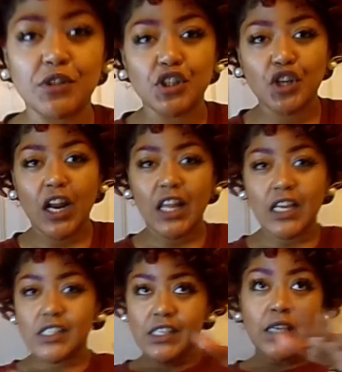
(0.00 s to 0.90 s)
just trying to
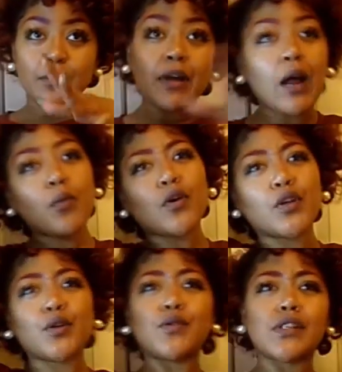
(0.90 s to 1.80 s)
like see, but I will
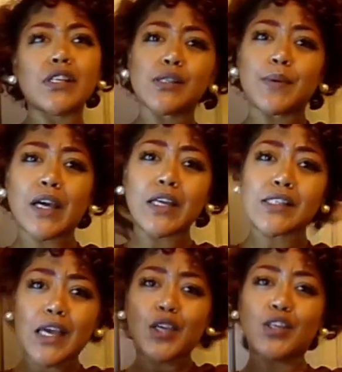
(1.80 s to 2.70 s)
use this because
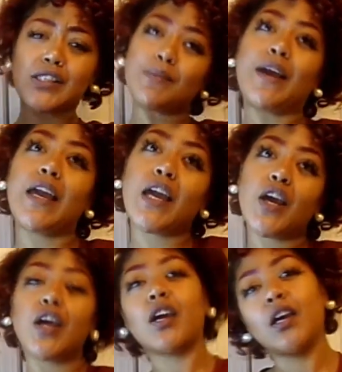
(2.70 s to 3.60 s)
like you can see my
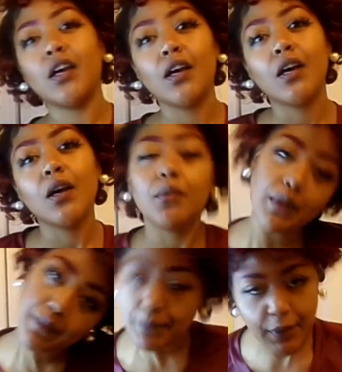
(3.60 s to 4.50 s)
hair.
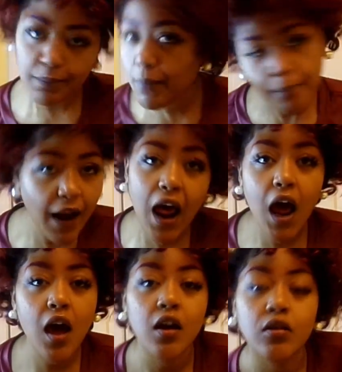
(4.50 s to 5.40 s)
Blah blah blah blah blah.